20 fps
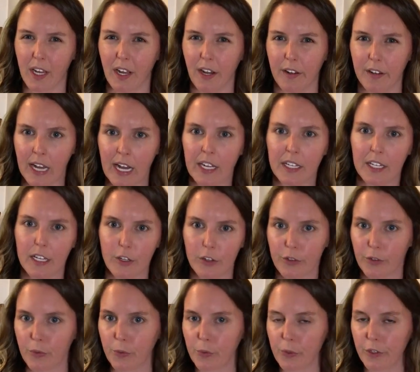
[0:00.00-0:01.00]
kind of not
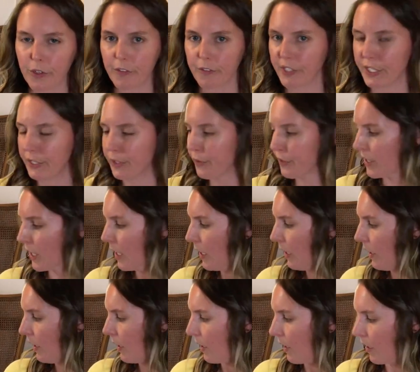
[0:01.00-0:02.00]
either or of those,
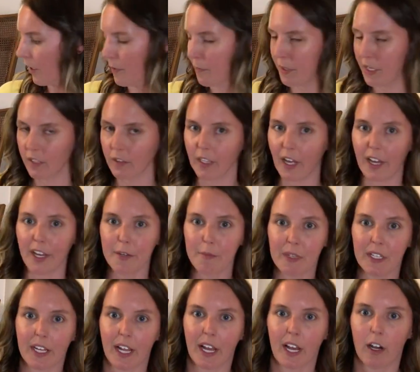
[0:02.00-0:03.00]

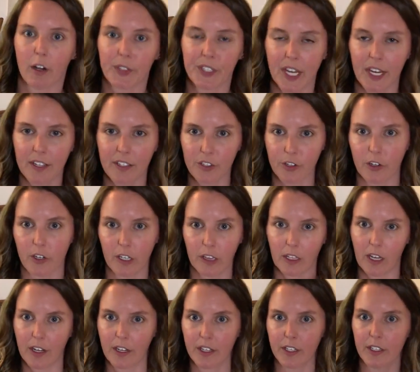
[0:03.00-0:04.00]
alignment, how texts are
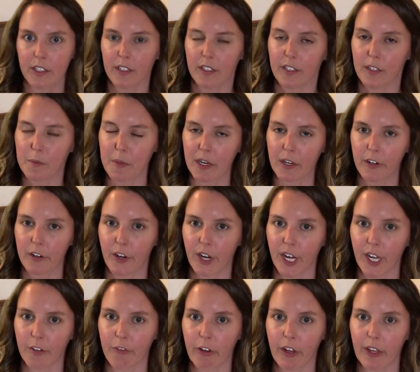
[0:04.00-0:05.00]
aligned in a
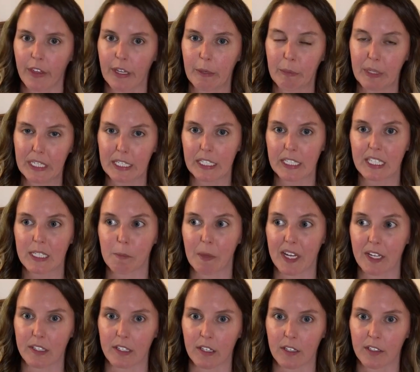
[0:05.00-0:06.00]
paragraph, and then we did
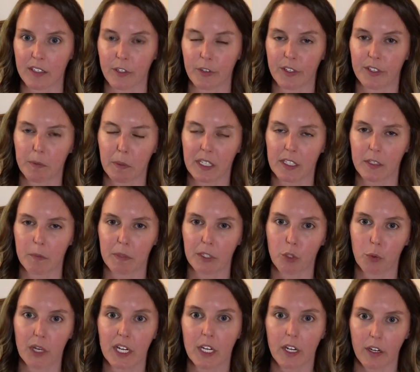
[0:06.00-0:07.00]
spacing, so the spacing
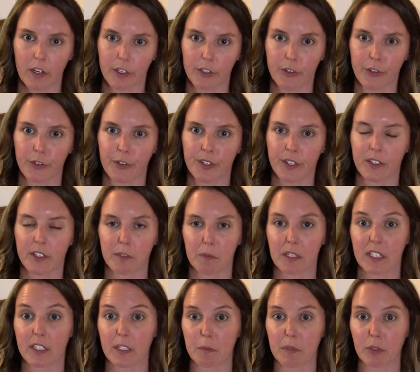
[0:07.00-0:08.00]
between characters and the
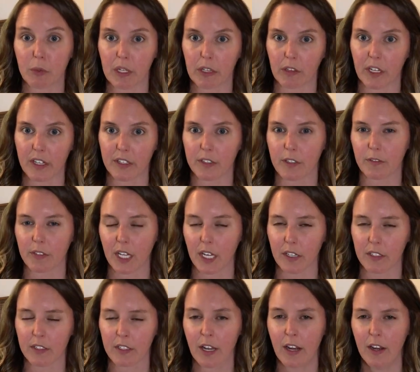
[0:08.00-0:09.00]
spacing between lines of
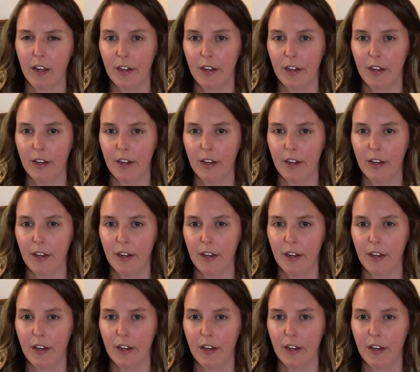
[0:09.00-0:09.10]
text.